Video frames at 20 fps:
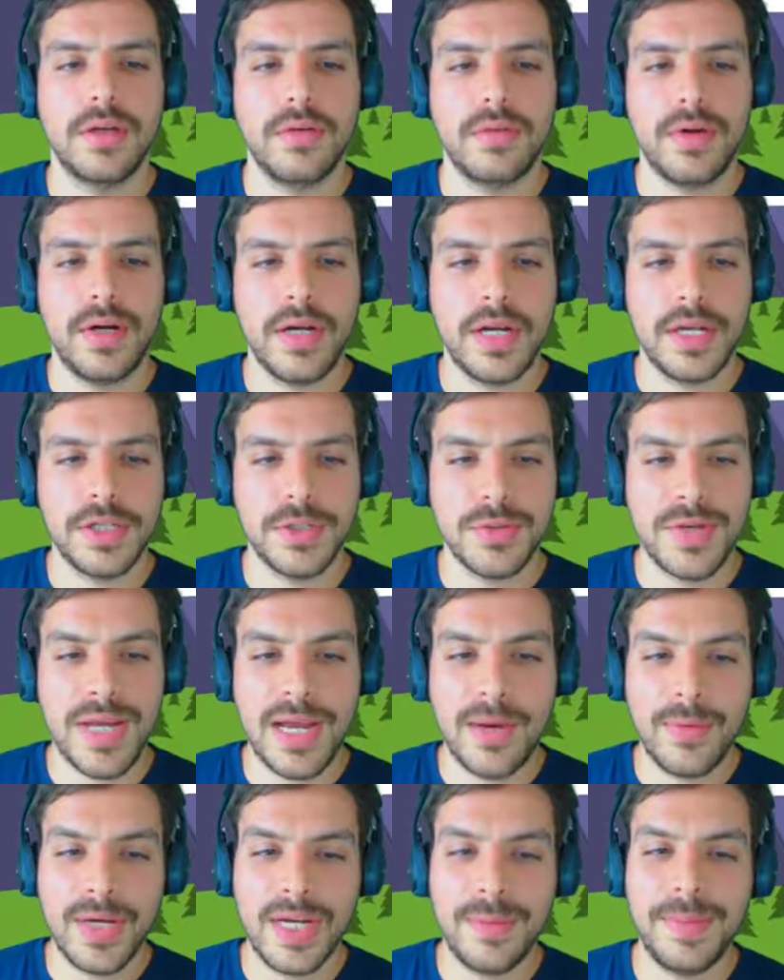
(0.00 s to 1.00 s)
Right? And so
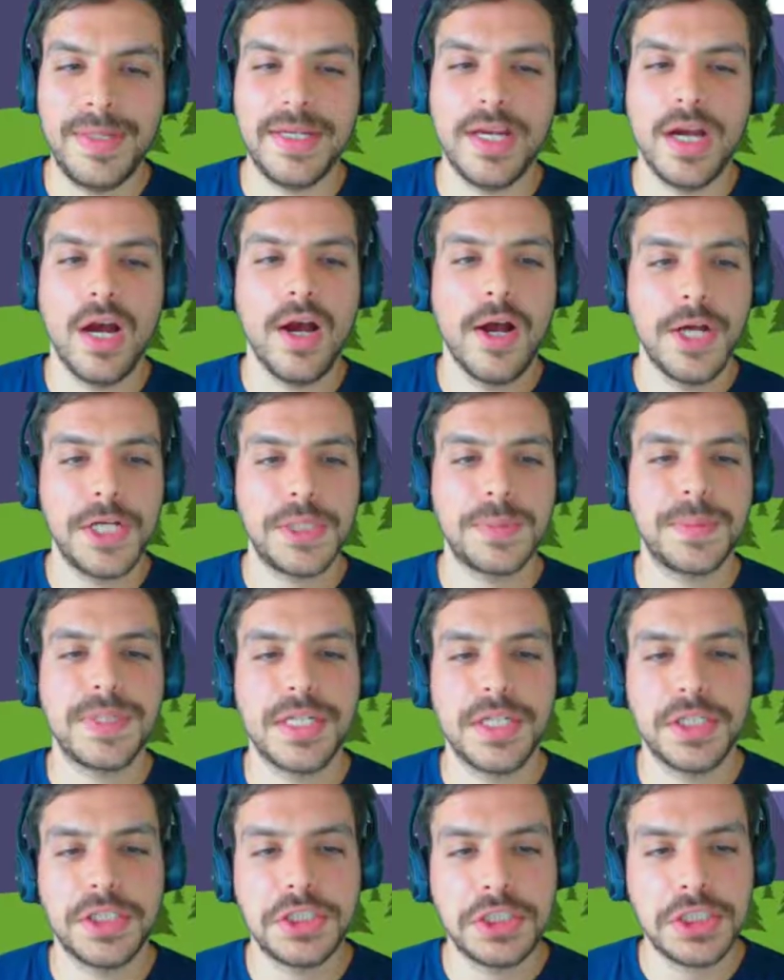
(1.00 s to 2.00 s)
now we can be
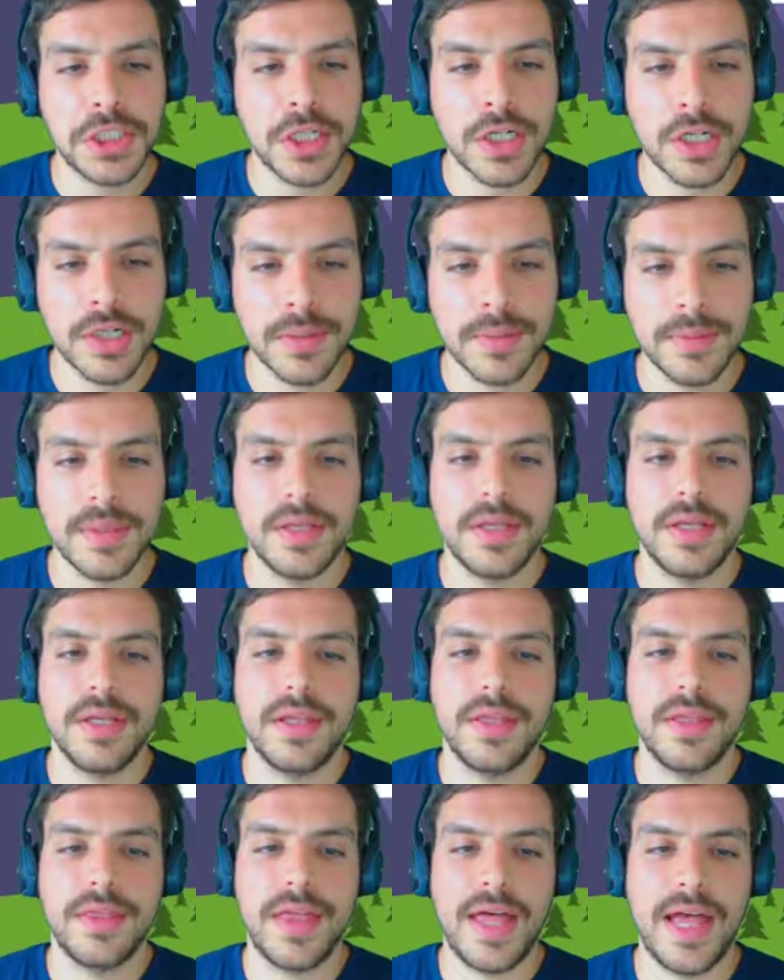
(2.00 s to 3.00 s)
100% sure
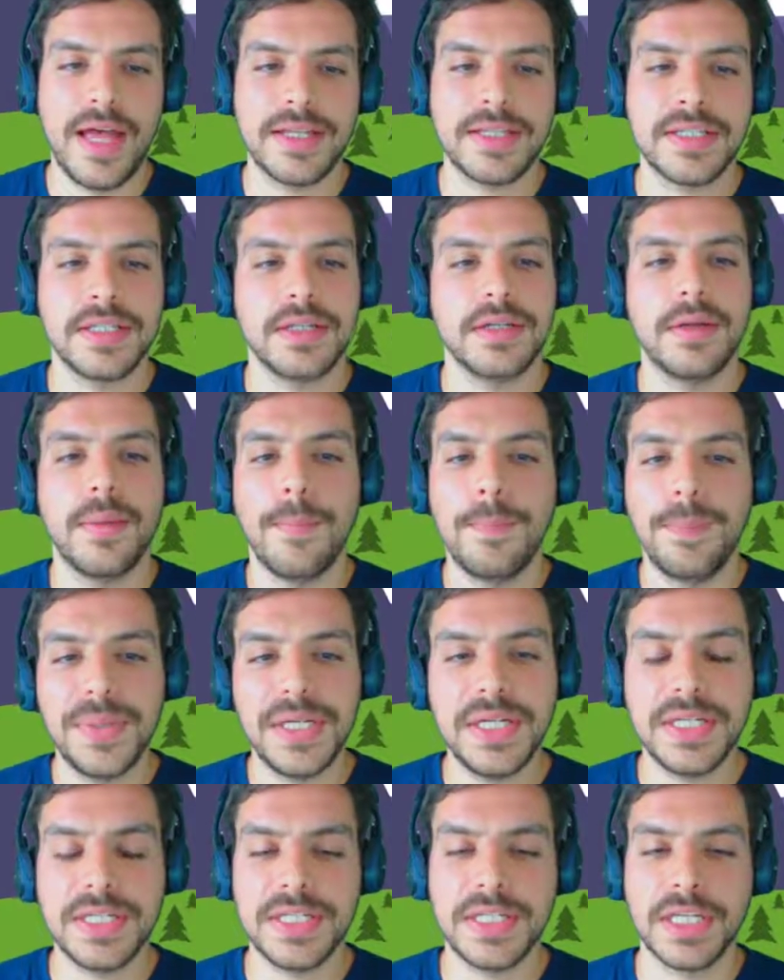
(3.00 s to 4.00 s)
that
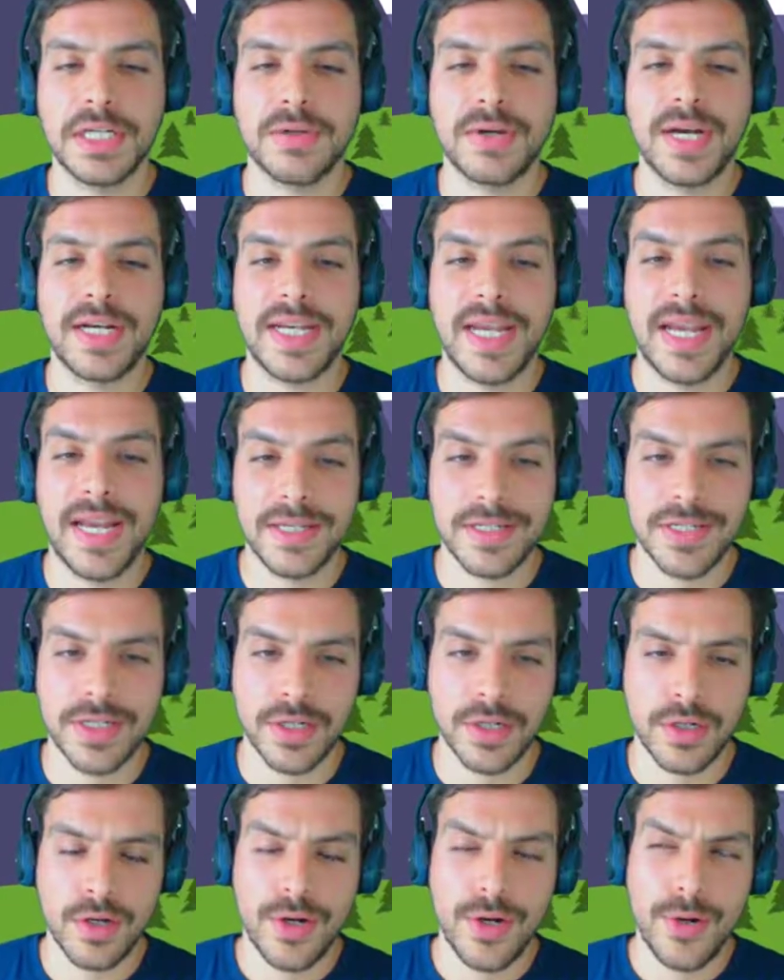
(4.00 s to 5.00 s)
B is the correct
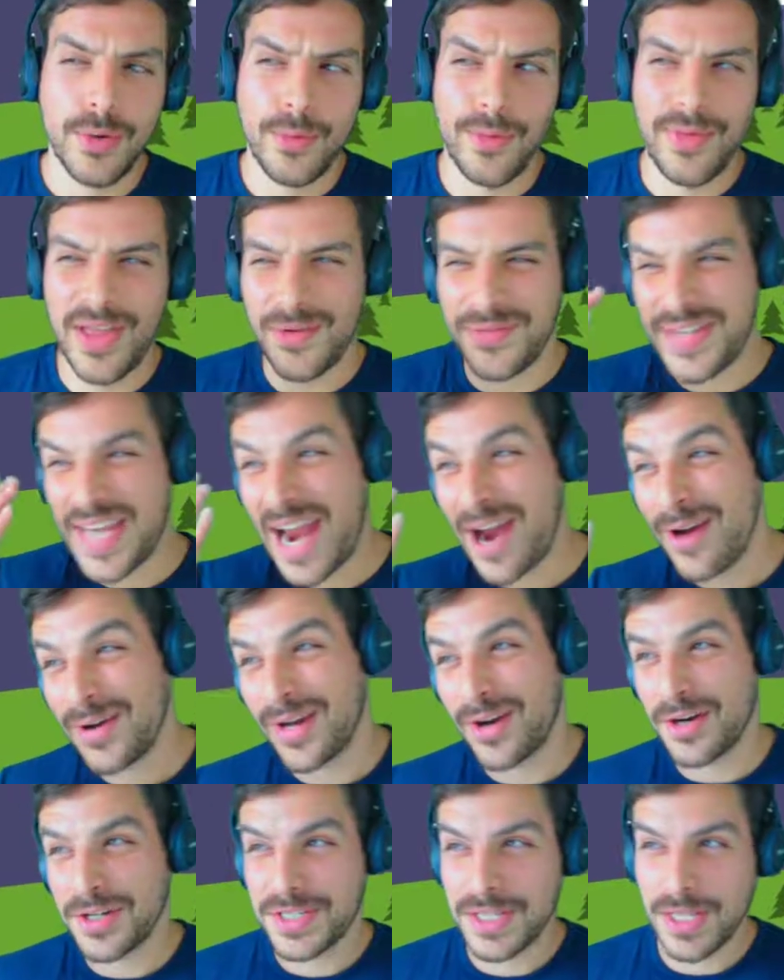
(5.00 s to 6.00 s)
answer without
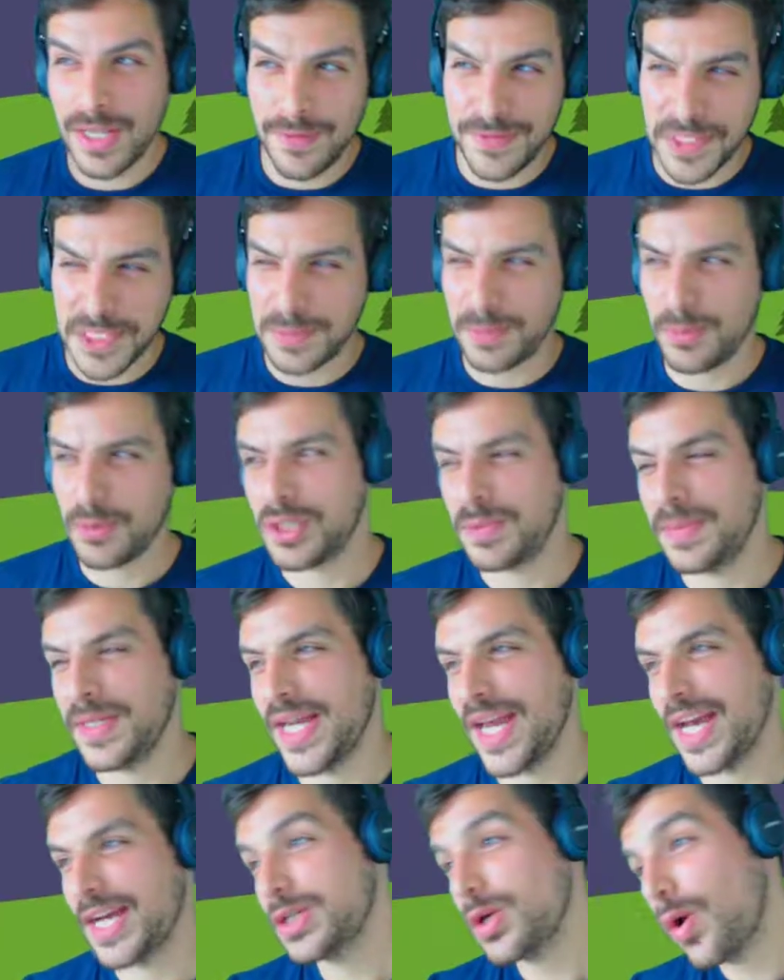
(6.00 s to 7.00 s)
doubting ourselves. It's supposed to
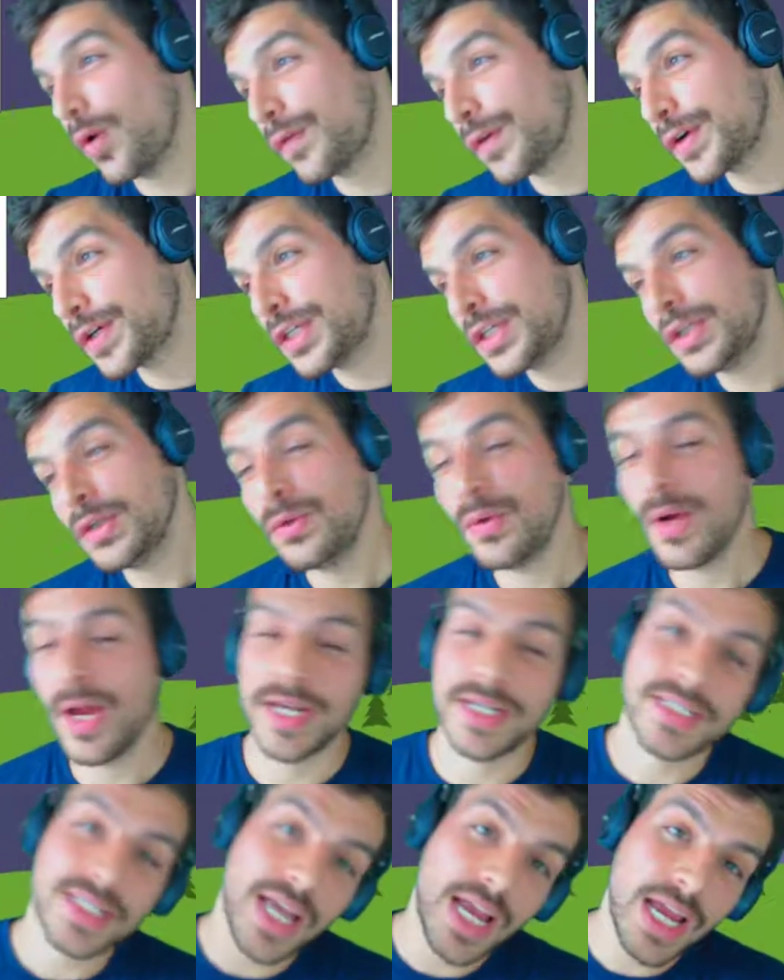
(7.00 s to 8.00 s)
be x over 2,
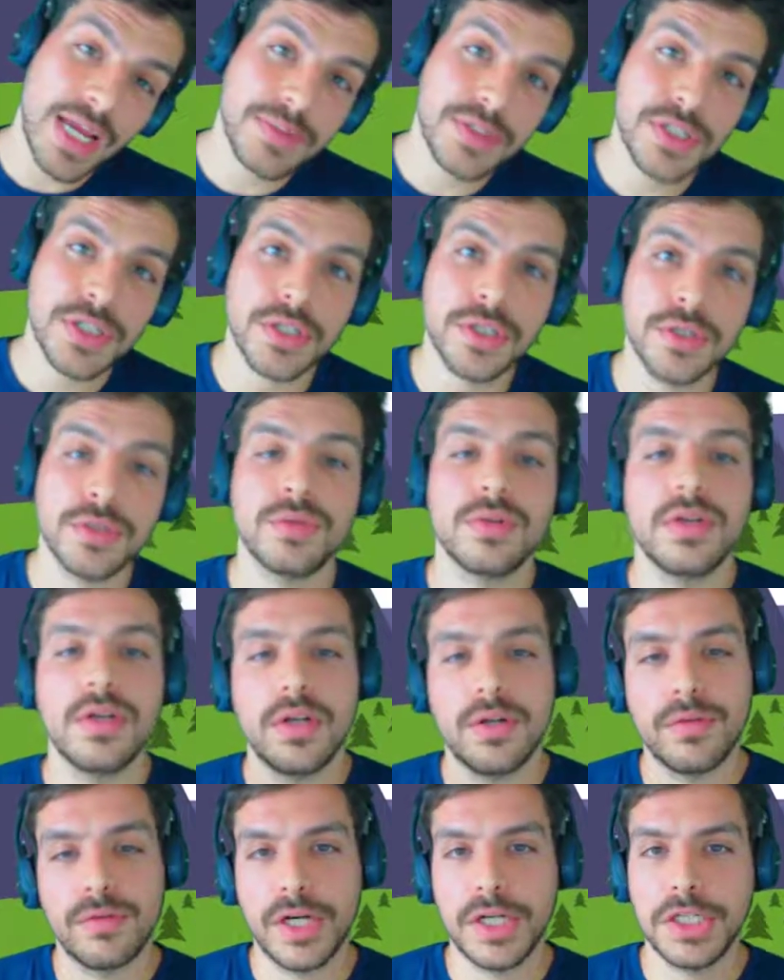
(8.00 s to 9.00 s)
x times 2,
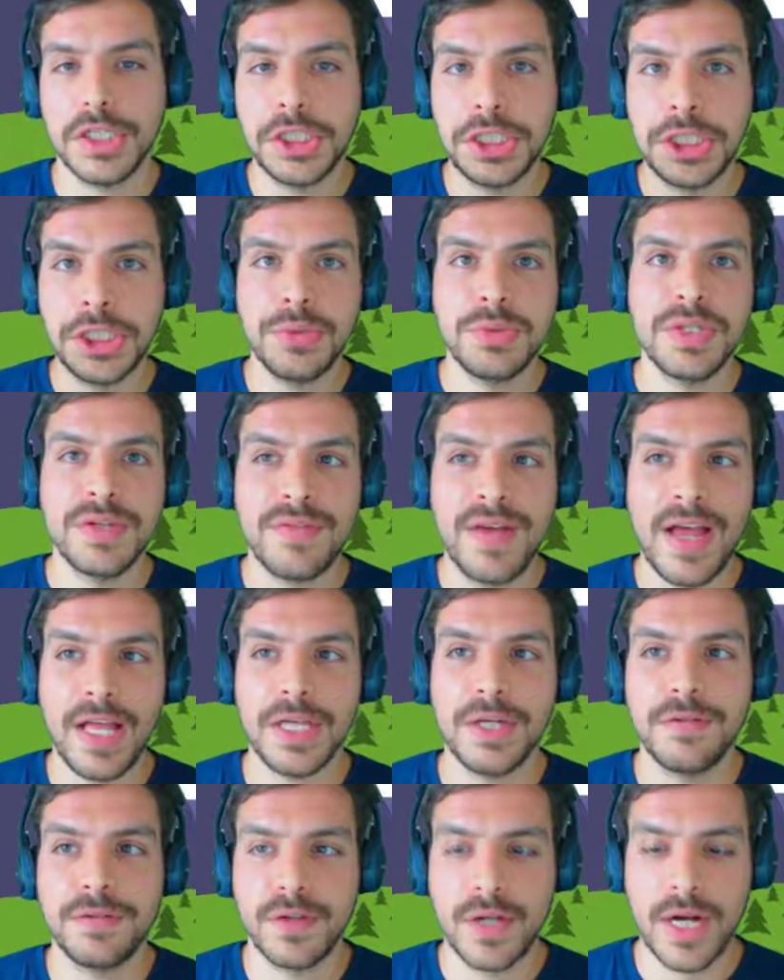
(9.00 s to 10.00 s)
right? Choose a
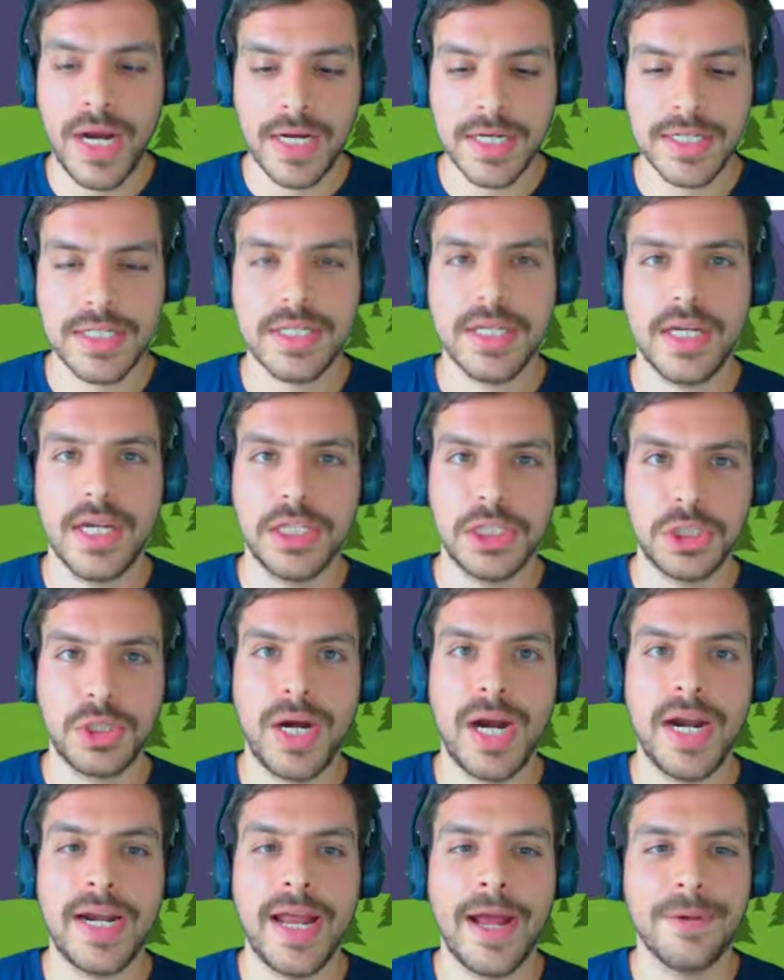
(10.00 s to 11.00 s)
value for x and
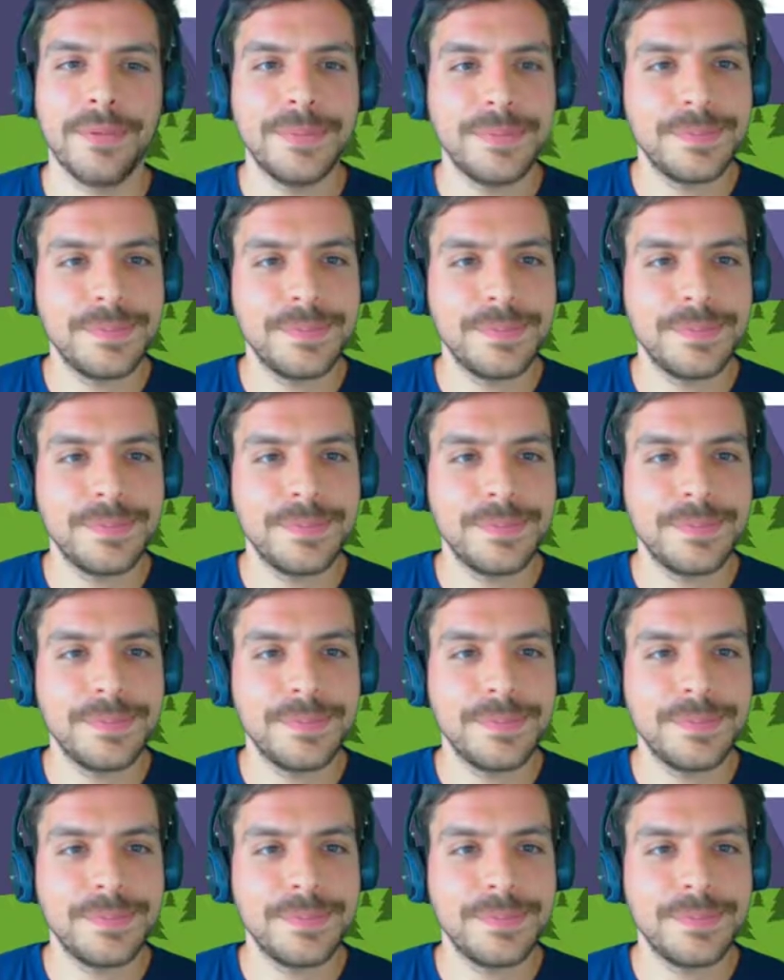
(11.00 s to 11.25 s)
try it out.